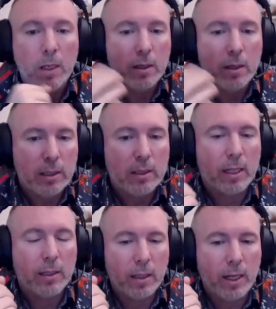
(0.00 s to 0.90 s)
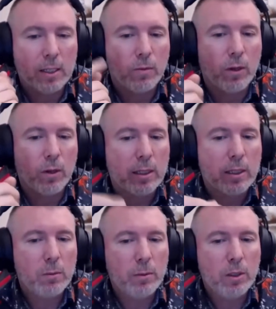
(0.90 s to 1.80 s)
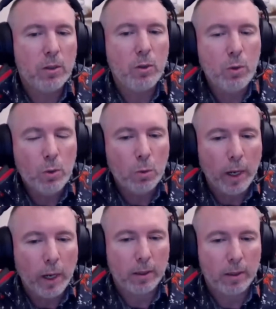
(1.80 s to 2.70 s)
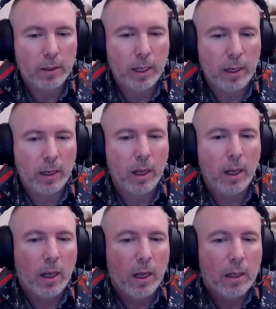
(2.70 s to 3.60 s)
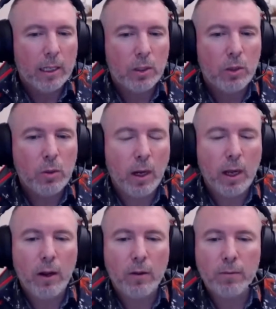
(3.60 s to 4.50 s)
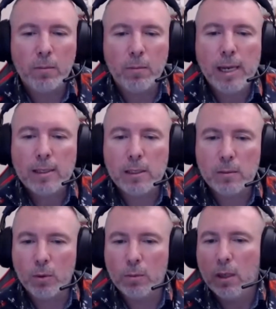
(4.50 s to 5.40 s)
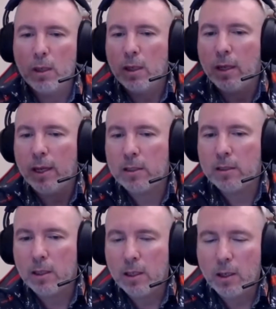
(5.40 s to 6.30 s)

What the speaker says: decentralized wallet. This will be the new way that you have maximum it